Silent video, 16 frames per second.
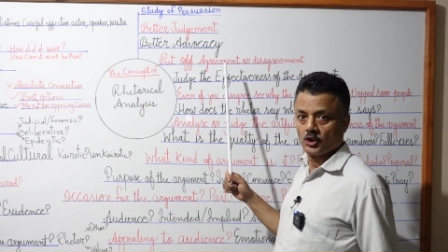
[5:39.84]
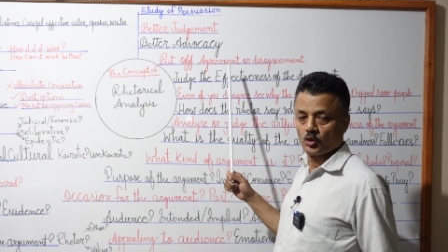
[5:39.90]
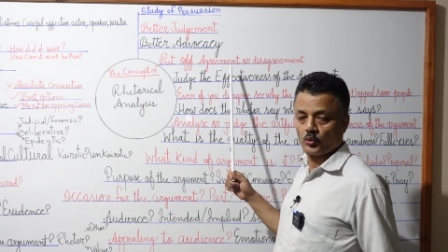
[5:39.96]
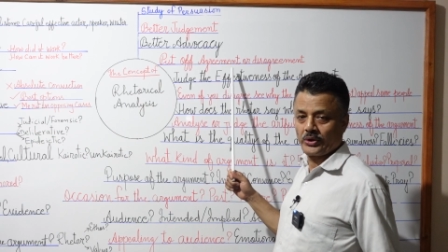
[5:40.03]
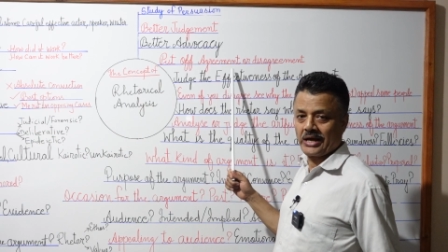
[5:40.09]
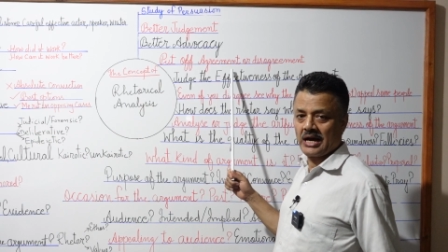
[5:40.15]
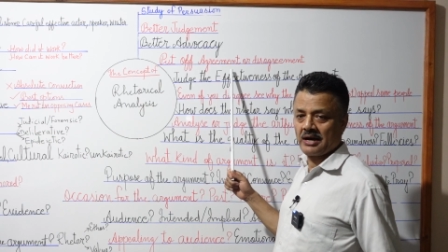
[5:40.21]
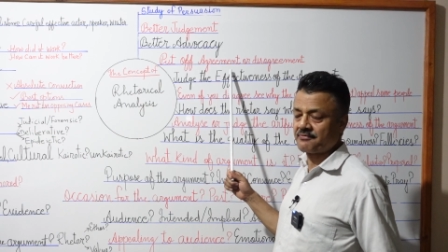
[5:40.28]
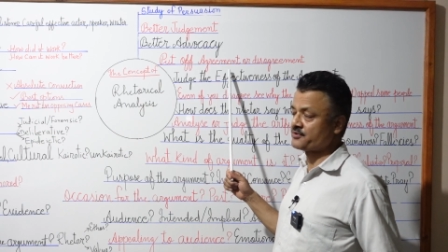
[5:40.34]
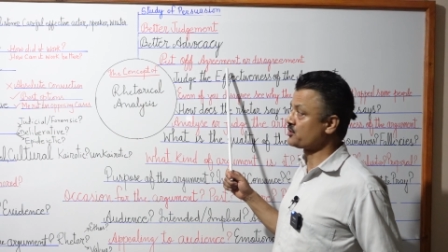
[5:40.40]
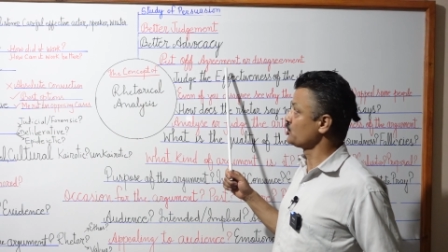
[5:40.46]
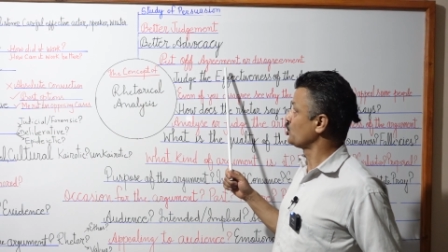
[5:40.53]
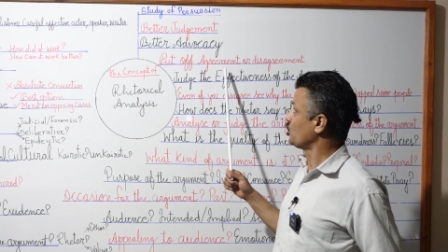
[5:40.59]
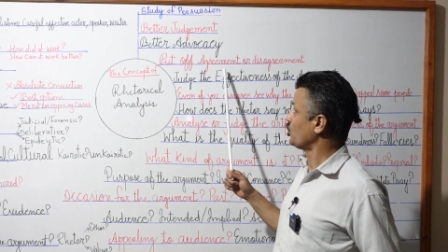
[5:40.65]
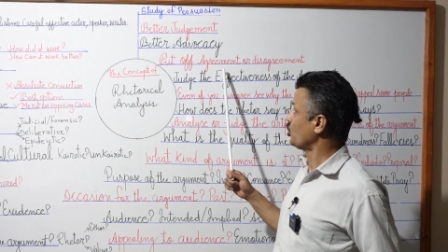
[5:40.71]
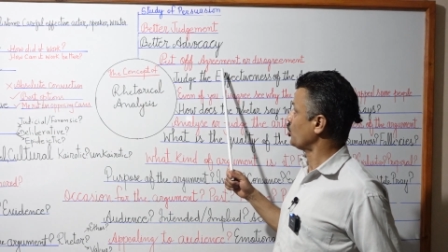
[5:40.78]
we have to
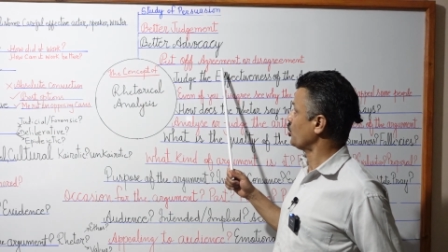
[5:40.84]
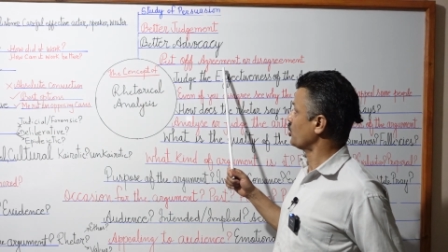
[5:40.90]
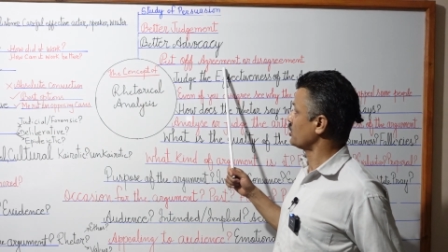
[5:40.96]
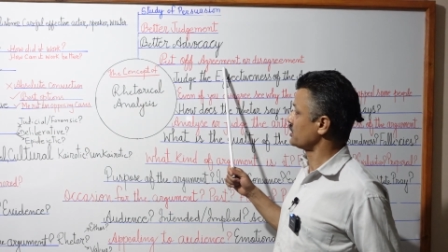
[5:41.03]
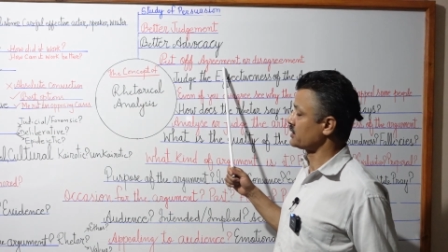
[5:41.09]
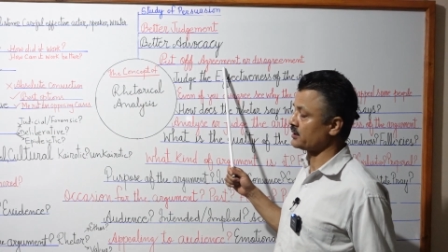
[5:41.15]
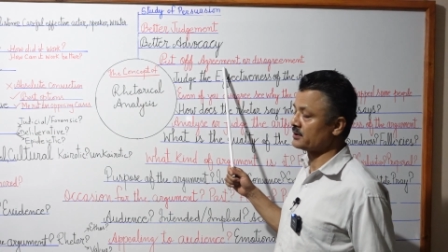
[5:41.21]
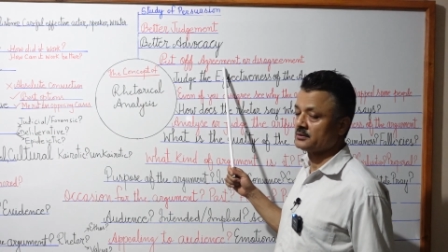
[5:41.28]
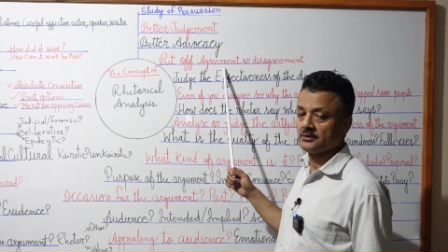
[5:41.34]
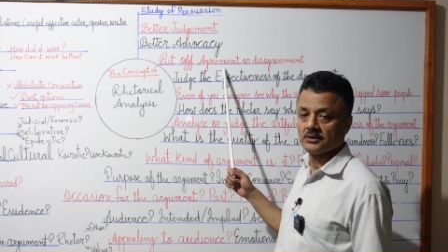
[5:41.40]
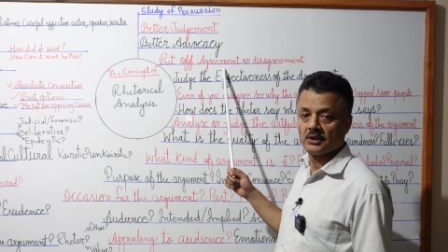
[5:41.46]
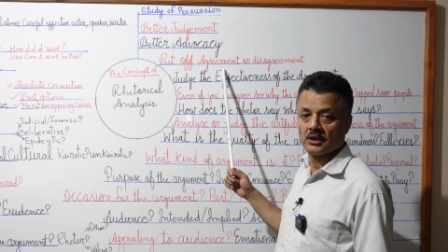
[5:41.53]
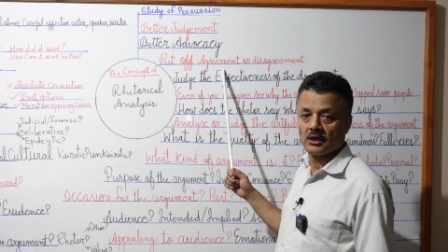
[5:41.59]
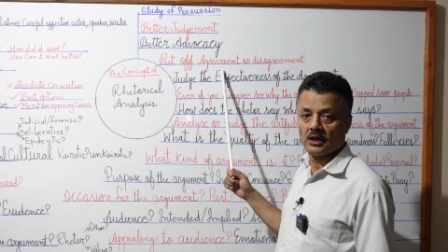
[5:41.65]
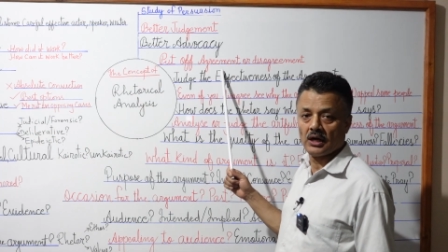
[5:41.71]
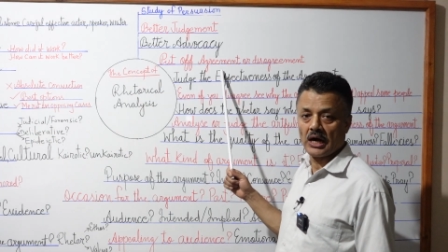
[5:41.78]
hold
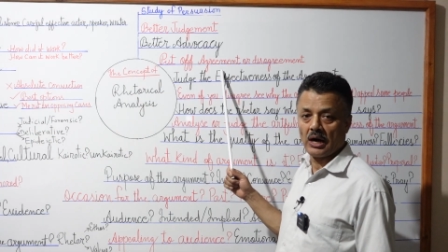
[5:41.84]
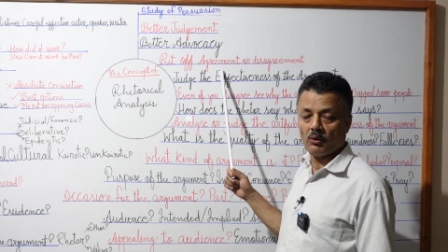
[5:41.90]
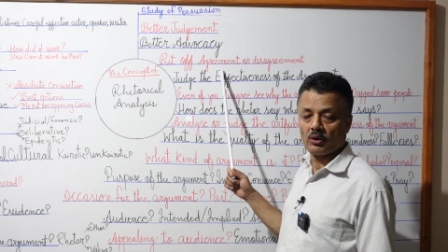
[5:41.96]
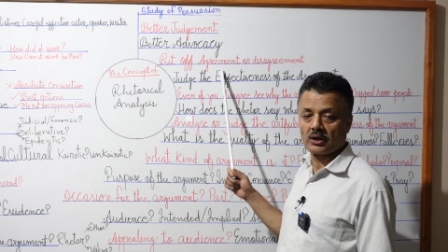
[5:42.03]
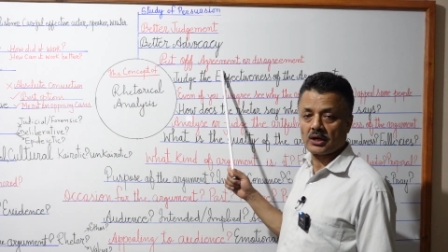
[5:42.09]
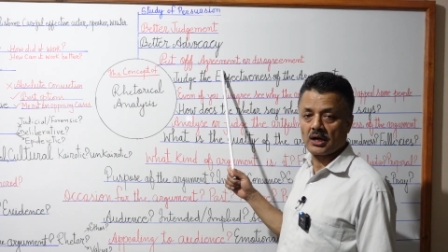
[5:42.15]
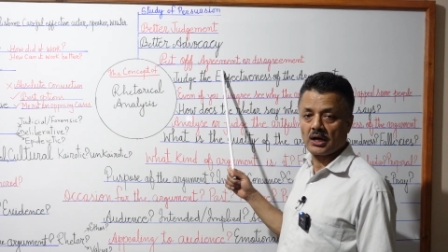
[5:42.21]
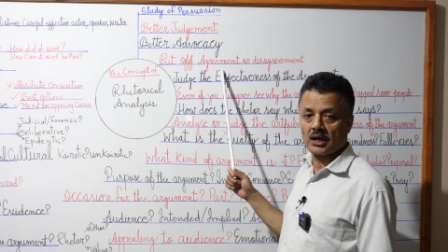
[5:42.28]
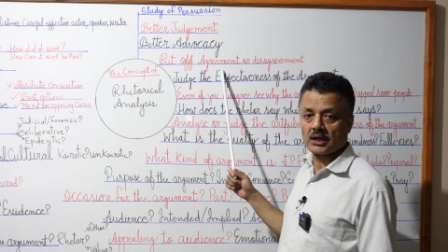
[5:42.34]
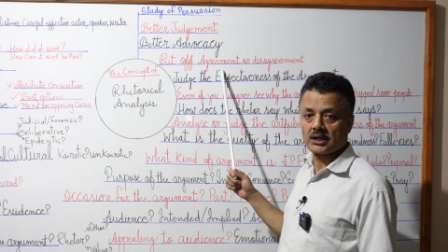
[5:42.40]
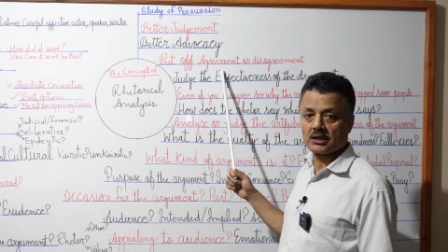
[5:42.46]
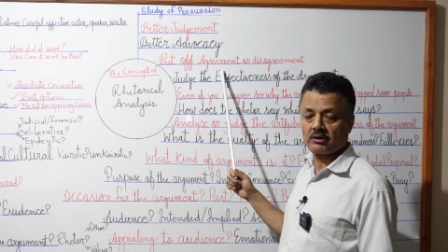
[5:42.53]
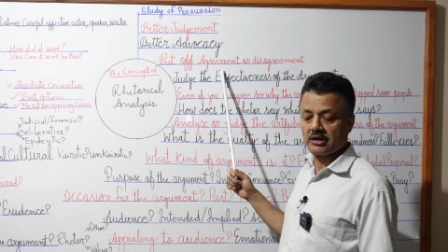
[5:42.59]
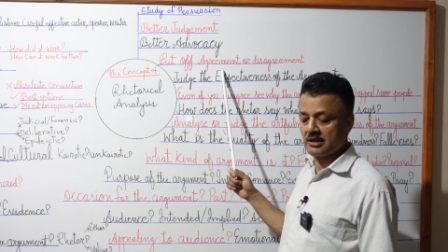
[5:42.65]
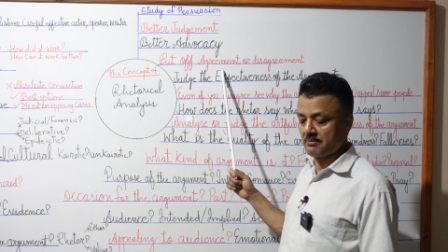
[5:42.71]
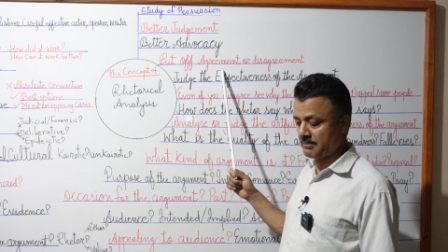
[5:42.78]
our
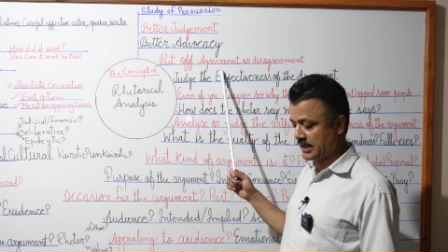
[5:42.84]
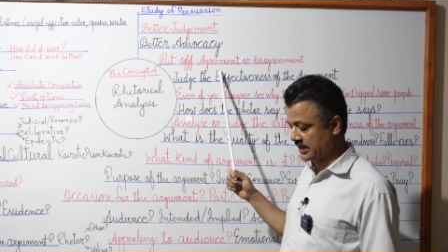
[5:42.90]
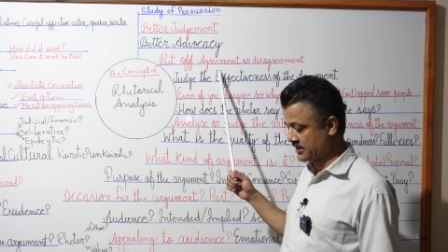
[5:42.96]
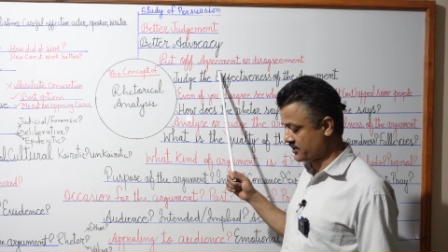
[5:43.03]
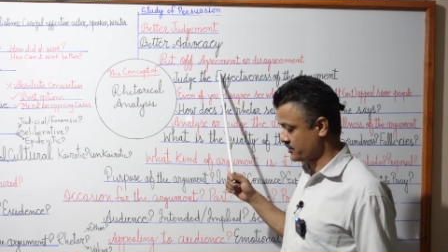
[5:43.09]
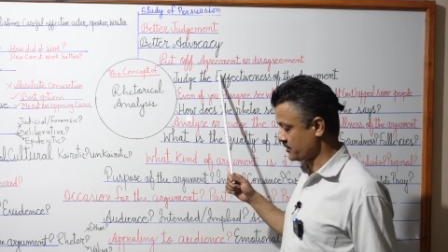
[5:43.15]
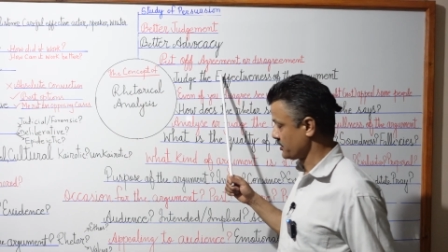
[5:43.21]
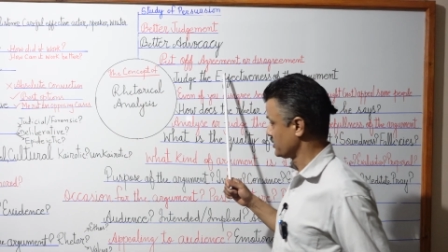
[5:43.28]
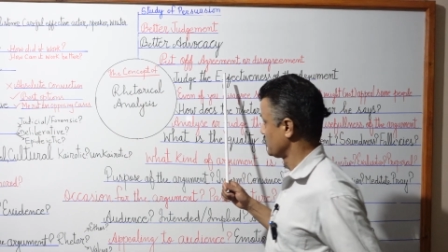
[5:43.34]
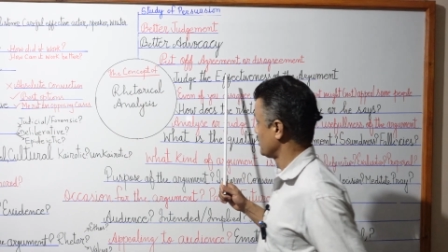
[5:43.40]
agreement